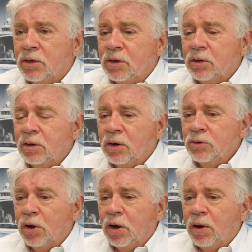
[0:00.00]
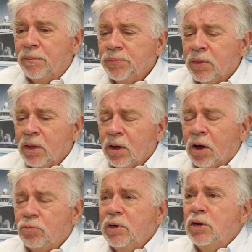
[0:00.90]
are
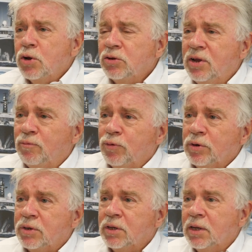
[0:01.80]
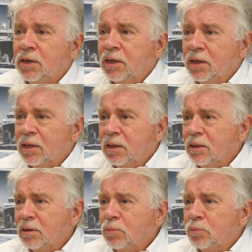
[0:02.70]
really not different
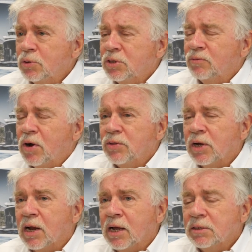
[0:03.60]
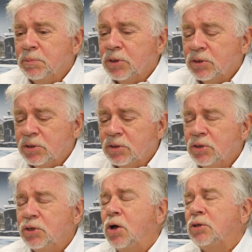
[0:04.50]
than most of our other clients, because
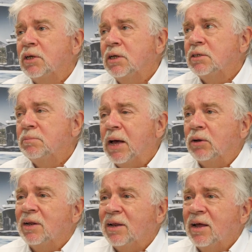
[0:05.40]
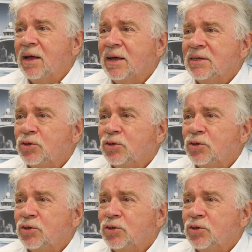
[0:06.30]
the yacht is about a